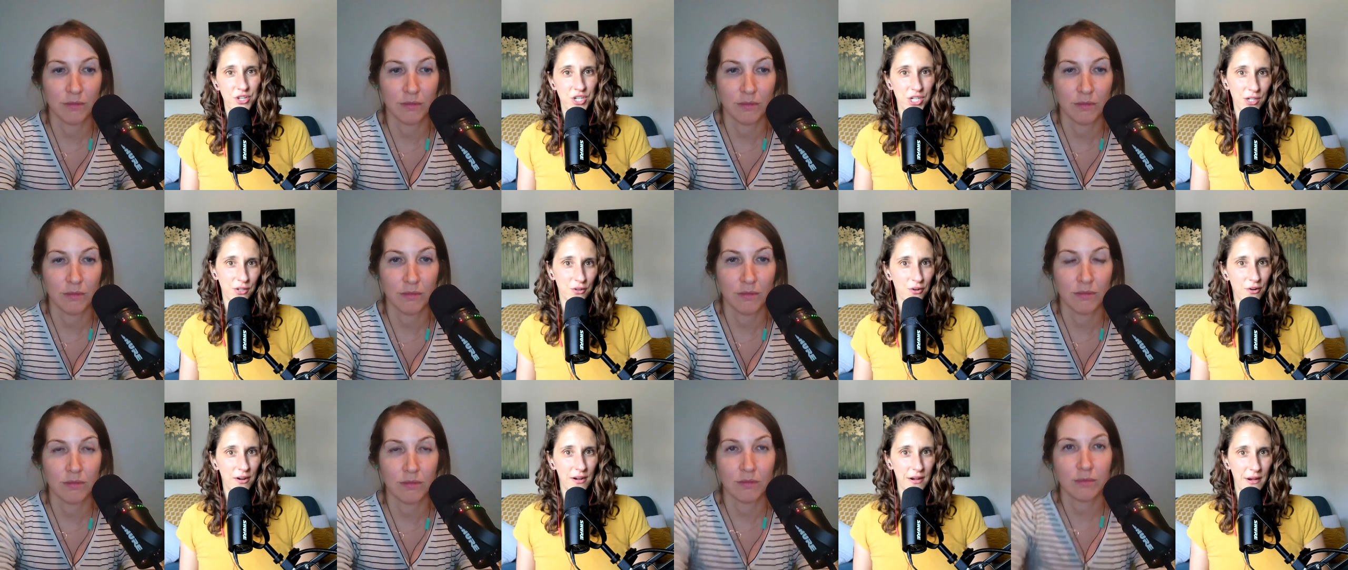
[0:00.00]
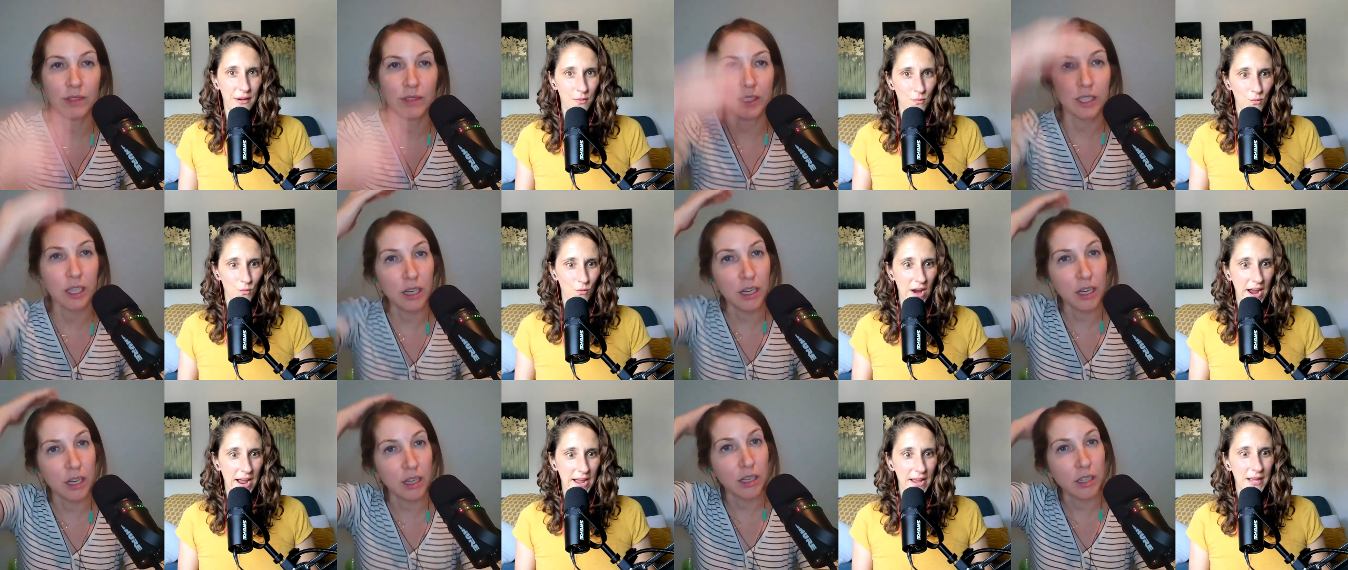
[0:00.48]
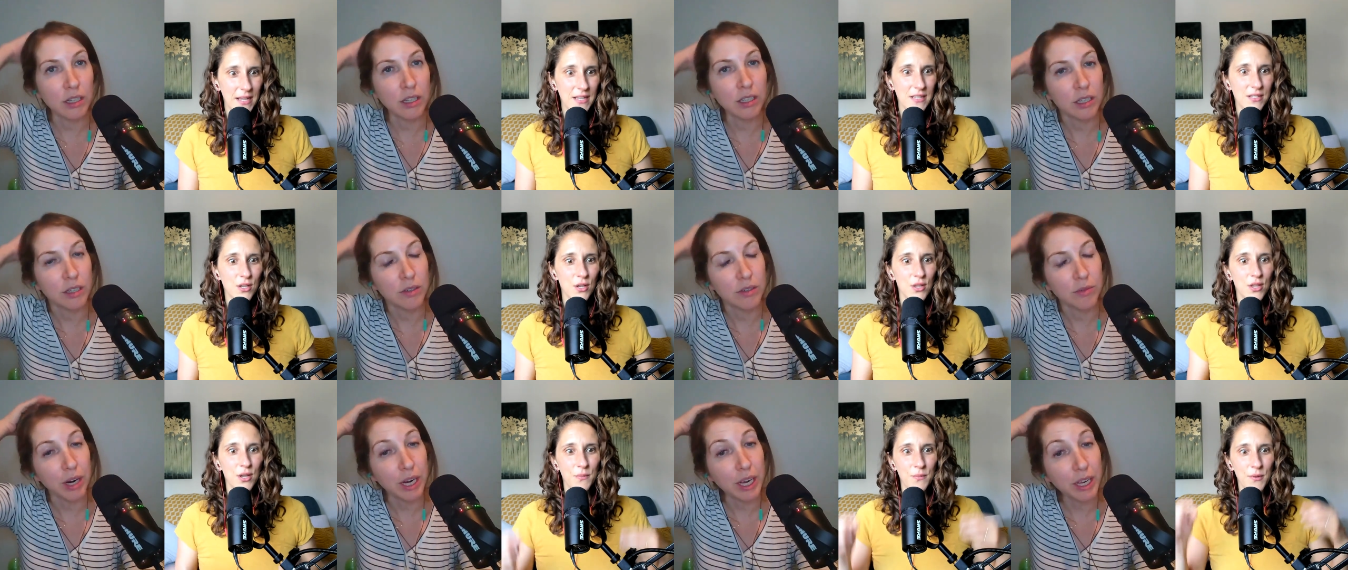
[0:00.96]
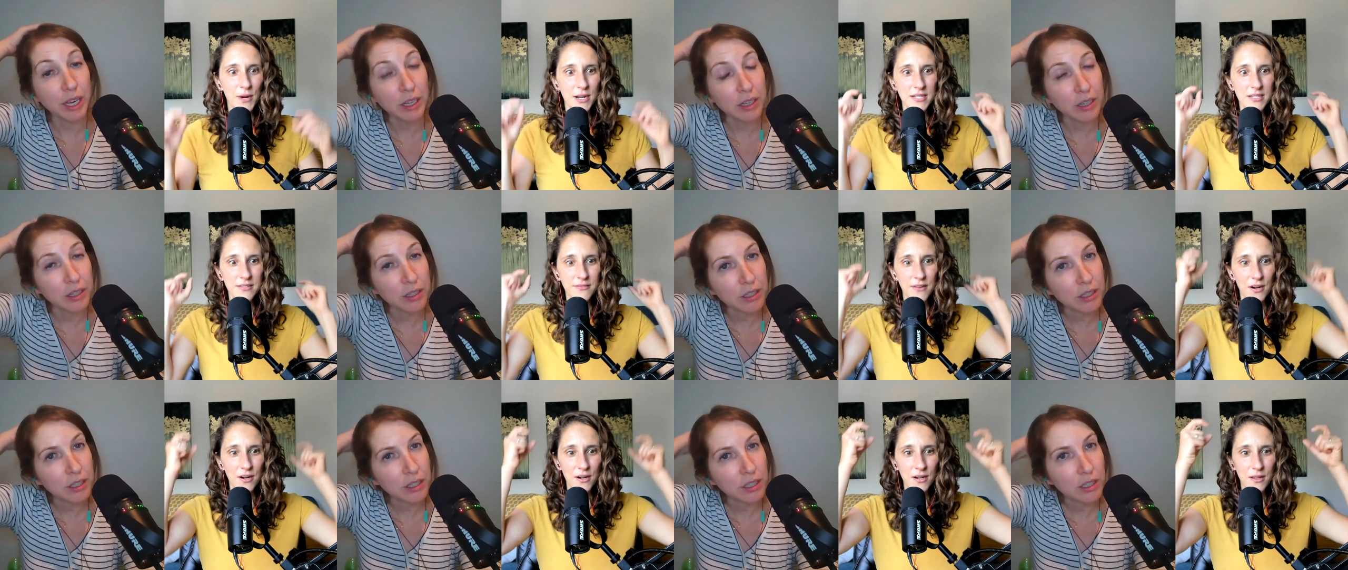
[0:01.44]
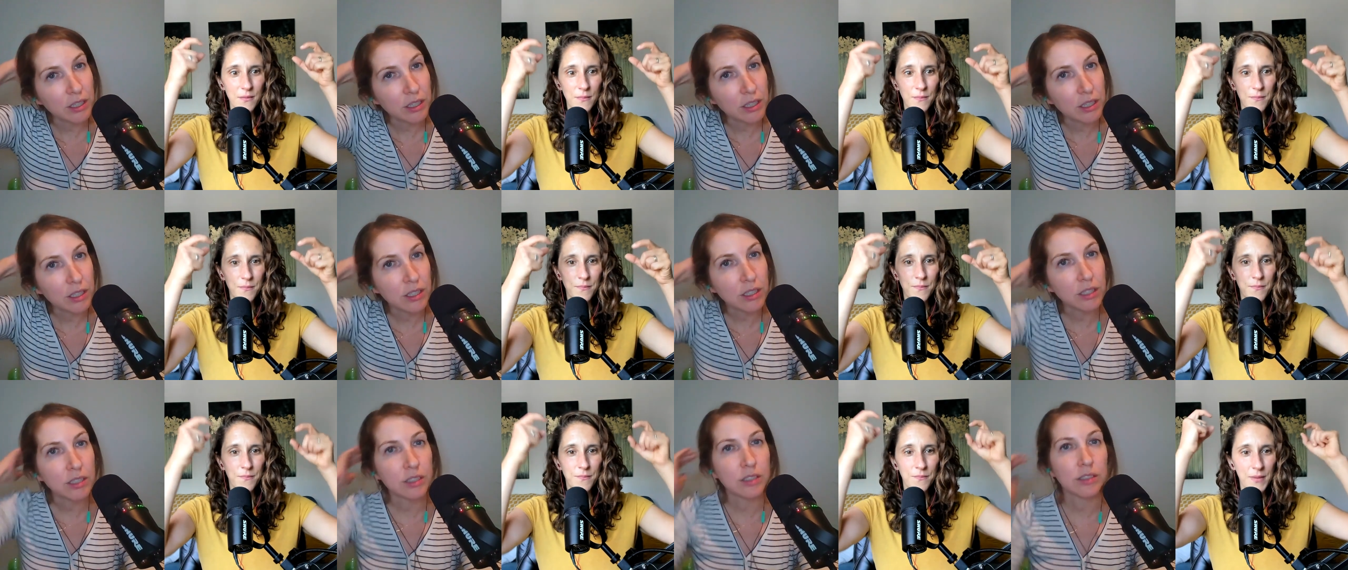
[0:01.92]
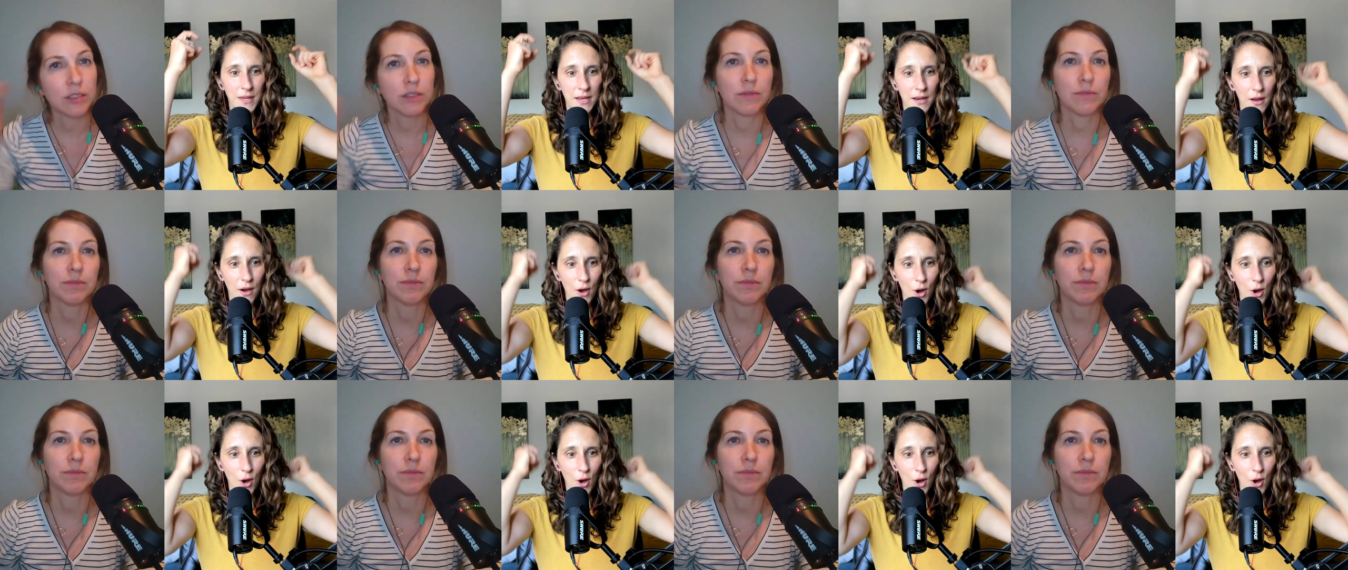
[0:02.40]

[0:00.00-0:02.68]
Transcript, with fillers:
Speaker 1: children, yeah. right? So their right? brains have already been